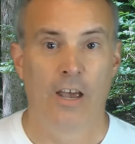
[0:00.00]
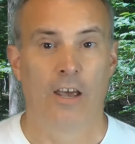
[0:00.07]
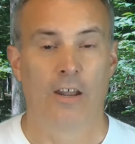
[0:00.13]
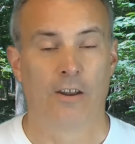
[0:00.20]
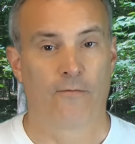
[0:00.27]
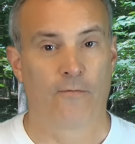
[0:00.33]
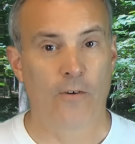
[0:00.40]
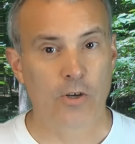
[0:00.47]

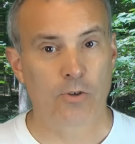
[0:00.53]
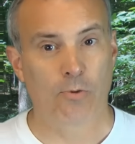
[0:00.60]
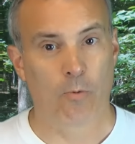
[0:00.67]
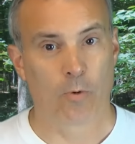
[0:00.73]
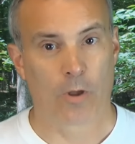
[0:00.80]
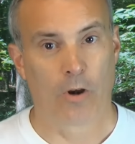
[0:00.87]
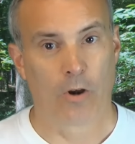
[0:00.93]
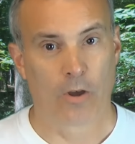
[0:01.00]
And the first
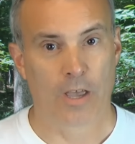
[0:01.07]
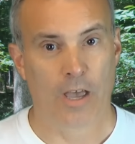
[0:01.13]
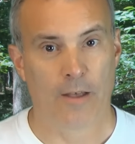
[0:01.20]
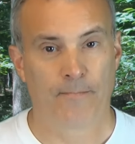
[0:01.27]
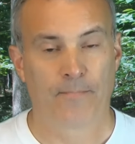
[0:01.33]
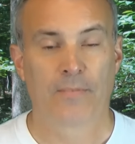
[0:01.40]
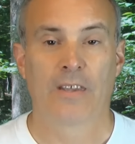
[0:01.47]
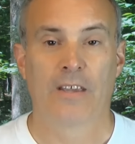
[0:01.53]
one we're going to look
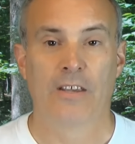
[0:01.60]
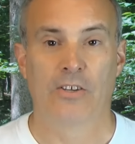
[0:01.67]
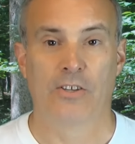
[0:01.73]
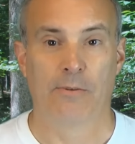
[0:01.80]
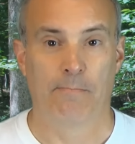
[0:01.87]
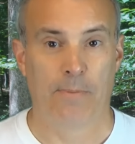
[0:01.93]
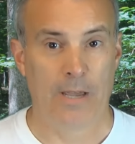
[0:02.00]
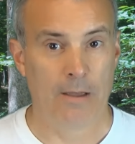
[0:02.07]
at
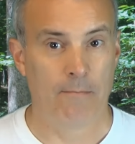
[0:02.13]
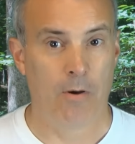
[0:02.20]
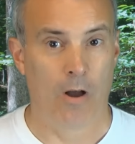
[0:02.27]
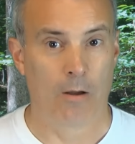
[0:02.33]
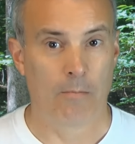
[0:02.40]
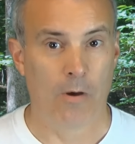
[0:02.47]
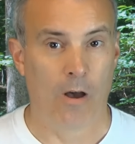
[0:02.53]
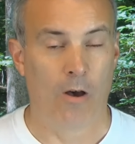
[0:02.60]
is the ping
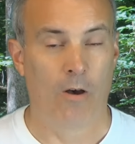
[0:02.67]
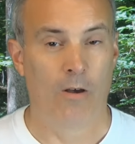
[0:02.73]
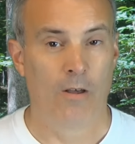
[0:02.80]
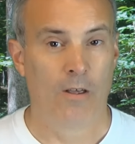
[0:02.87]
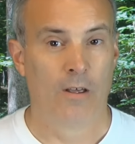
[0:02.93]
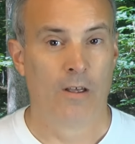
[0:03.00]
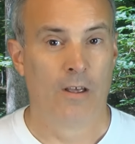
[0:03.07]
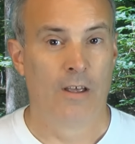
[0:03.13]
pong ball.
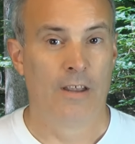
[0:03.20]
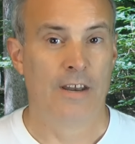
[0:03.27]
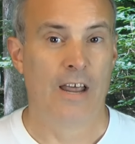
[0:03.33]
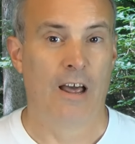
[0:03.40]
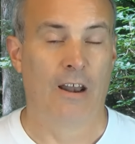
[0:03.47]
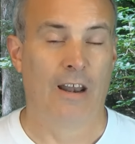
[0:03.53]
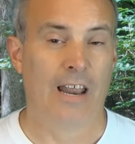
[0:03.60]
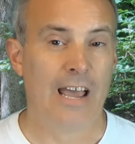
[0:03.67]

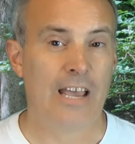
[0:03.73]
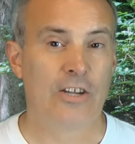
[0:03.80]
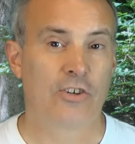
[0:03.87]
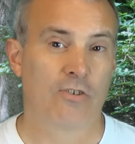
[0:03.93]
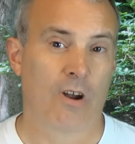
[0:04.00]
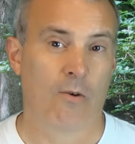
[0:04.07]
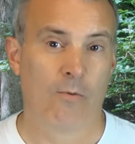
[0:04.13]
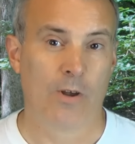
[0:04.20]
Now
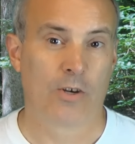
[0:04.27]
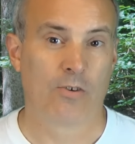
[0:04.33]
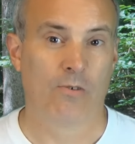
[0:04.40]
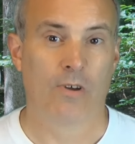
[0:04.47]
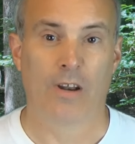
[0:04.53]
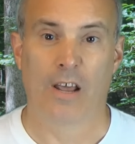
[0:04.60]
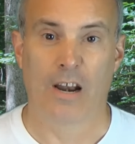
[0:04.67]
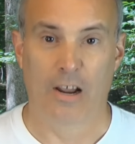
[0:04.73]
last year I went
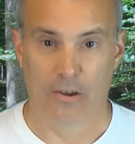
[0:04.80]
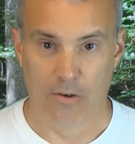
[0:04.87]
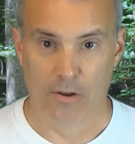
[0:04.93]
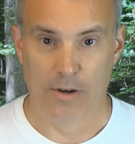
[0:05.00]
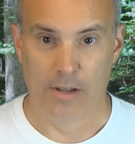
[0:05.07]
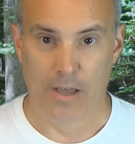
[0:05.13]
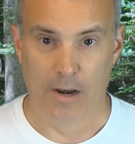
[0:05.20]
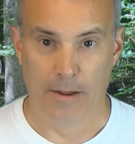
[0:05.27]
to it and I
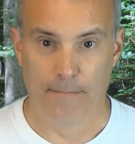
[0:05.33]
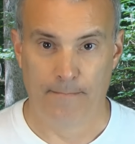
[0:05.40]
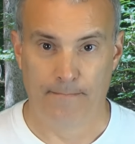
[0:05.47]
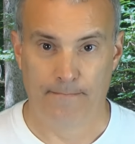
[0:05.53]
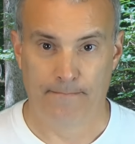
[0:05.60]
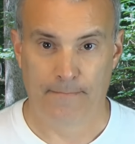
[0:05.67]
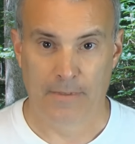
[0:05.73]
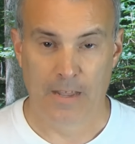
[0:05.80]
couldn't hit it
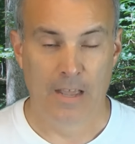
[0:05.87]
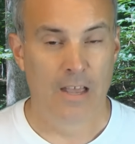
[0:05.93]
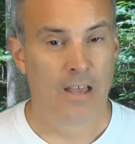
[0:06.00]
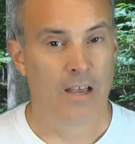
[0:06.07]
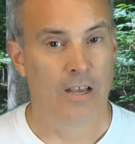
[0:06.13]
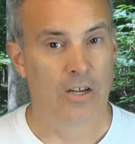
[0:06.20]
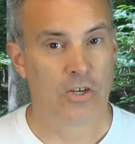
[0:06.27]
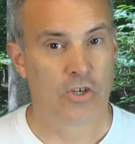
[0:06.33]

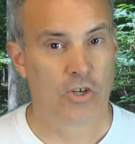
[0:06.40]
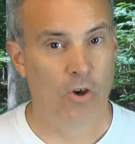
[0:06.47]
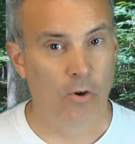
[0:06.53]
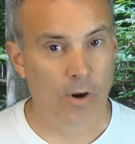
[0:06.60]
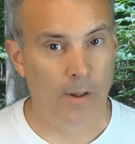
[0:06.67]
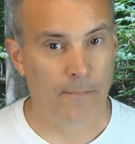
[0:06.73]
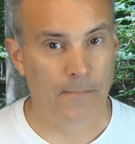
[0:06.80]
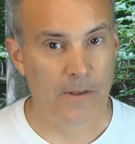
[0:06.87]

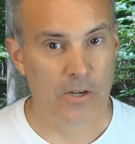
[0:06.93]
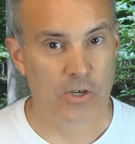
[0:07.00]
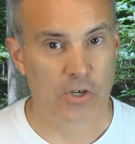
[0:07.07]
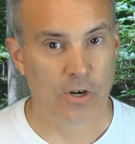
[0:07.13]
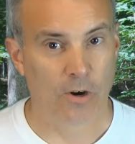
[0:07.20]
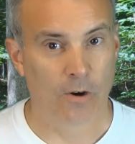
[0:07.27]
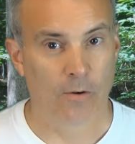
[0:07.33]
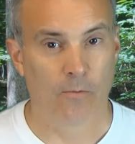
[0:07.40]
showed up
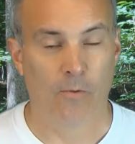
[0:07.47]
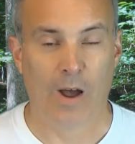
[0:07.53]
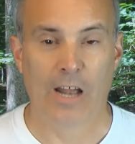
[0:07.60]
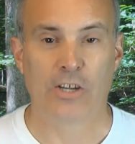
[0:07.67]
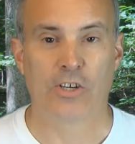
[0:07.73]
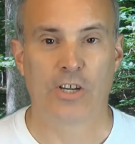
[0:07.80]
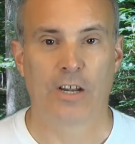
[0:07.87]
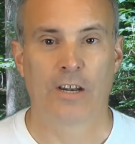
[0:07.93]
this year,
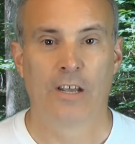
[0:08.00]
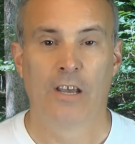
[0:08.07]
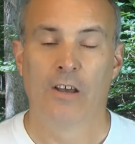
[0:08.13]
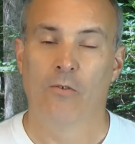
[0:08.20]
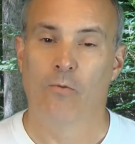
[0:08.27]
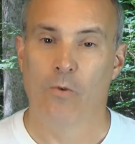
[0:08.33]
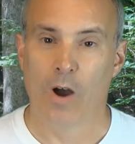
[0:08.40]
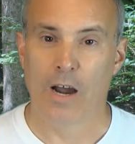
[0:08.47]
watched it,
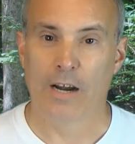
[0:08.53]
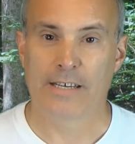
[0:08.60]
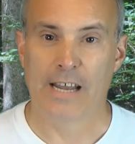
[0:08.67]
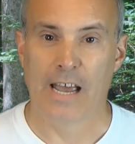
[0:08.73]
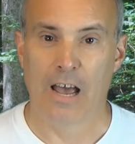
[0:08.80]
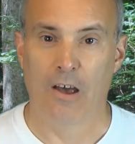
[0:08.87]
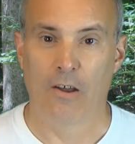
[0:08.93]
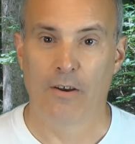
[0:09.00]
walked
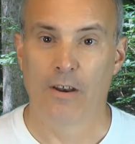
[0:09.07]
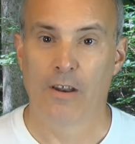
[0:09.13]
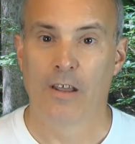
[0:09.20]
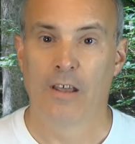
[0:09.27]
down,